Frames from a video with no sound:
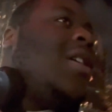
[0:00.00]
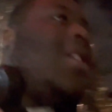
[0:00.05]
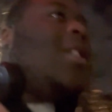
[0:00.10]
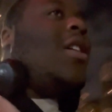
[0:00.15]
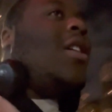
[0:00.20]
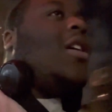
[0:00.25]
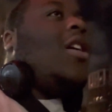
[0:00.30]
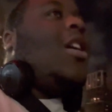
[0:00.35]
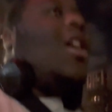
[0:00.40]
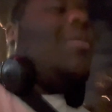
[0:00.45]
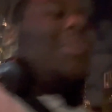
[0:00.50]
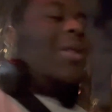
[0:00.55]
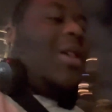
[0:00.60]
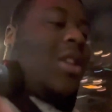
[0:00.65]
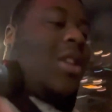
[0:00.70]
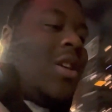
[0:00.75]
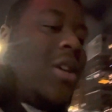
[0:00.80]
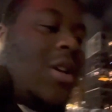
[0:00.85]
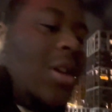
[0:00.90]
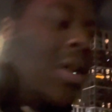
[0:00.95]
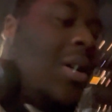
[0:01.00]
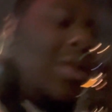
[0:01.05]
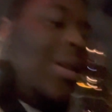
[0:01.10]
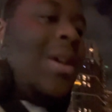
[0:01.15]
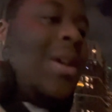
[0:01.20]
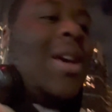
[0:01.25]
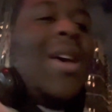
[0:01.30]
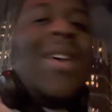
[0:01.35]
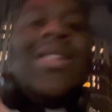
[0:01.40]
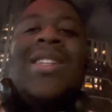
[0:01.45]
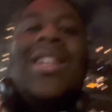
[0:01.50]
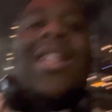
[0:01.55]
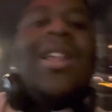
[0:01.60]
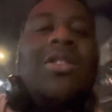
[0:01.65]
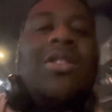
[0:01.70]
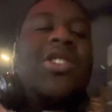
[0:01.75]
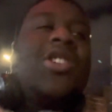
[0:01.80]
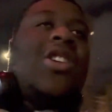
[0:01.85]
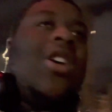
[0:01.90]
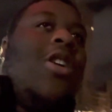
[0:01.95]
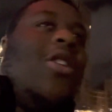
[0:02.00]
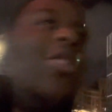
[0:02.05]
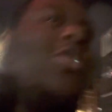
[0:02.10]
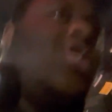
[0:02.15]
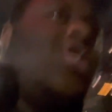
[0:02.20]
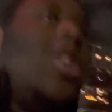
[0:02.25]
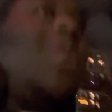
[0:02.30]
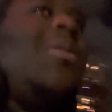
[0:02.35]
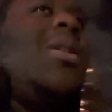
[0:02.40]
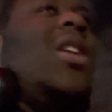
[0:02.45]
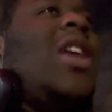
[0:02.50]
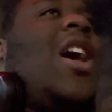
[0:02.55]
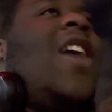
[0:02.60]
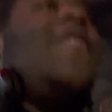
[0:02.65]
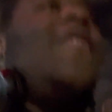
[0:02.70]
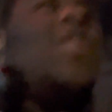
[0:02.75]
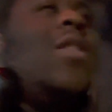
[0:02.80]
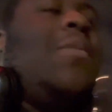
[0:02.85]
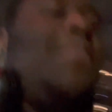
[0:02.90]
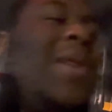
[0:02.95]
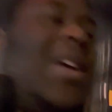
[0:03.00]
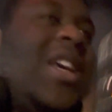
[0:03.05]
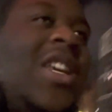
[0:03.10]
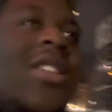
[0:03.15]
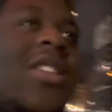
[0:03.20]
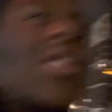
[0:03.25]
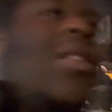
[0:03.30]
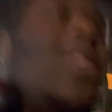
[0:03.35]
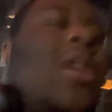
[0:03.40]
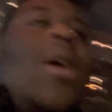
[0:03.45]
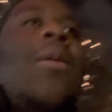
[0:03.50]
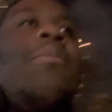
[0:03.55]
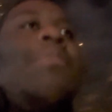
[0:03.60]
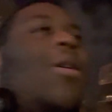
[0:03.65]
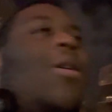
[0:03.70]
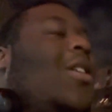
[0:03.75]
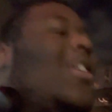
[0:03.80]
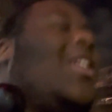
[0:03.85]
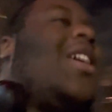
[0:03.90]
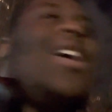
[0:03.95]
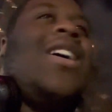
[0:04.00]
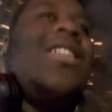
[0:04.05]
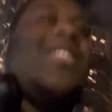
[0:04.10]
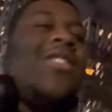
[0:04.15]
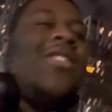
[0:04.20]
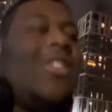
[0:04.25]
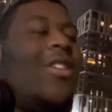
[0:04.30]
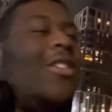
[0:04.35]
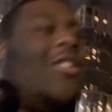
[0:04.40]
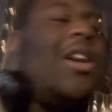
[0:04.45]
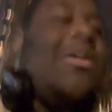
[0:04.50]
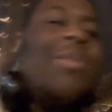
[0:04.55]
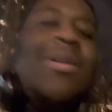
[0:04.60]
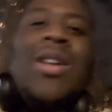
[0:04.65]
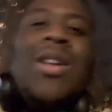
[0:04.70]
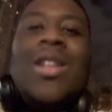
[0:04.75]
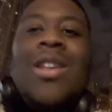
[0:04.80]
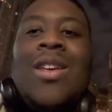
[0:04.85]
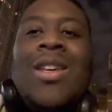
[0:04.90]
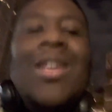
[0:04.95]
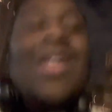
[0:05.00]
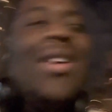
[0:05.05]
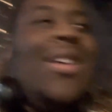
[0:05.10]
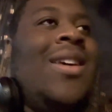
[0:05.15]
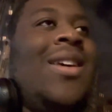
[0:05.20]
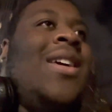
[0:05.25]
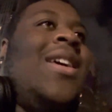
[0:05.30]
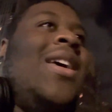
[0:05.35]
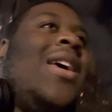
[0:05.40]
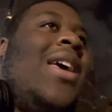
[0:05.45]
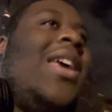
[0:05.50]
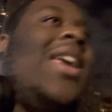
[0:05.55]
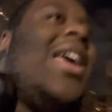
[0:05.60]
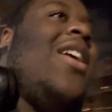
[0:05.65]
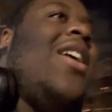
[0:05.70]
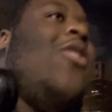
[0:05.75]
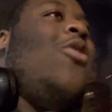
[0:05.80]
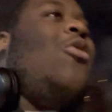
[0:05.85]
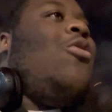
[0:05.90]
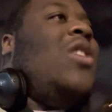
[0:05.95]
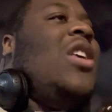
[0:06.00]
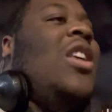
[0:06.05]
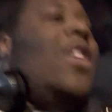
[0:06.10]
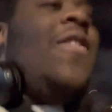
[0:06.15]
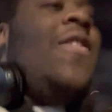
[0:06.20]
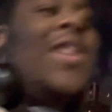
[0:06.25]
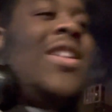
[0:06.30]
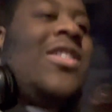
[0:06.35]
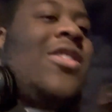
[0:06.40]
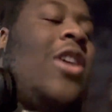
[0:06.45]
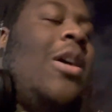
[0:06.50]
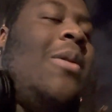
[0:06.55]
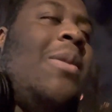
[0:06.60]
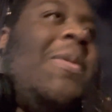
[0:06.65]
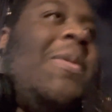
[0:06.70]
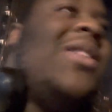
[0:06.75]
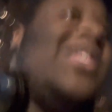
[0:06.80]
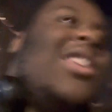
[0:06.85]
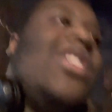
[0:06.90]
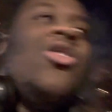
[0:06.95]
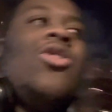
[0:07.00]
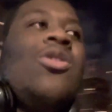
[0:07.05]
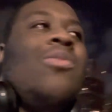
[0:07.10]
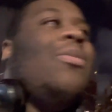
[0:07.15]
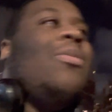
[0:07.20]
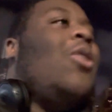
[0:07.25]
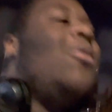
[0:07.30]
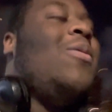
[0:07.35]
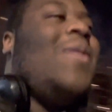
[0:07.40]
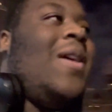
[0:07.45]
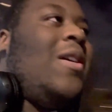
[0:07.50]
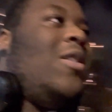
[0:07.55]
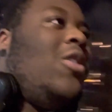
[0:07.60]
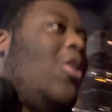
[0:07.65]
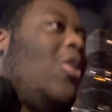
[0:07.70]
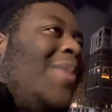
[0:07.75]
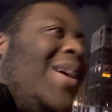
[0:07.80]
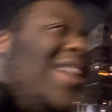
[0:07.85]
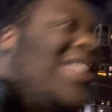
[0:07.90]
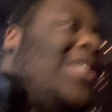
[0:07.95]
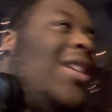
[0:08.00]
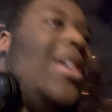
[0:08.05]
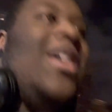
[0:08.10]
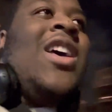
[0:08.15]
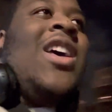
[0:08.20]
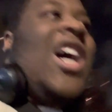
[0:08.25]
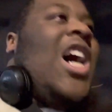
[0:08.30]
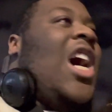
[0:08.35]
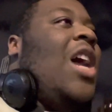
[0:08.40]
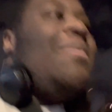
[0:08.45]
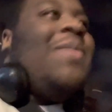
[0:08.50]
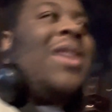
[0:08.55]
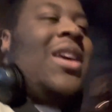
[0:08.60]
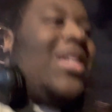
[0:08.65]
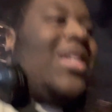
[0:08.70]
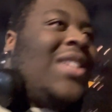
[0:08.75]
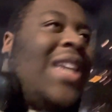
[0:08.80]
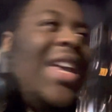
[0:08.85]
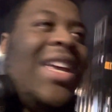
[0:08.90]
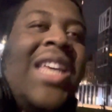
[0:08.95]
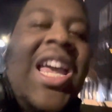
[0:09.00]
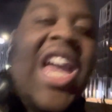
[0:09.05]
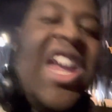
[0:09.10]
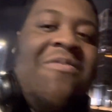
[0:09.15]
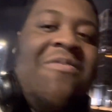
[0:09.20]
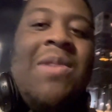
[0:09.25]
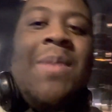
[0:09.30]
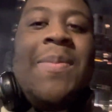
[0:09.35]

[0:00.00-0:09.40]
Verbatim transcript: oh, I'm gonna sell out shows, oh, I'm gonna have the biggest podcast, Oh, I'm gonna, yeah, all these things. Oh, I'm gonna be digital nomads. I'll make 10k from my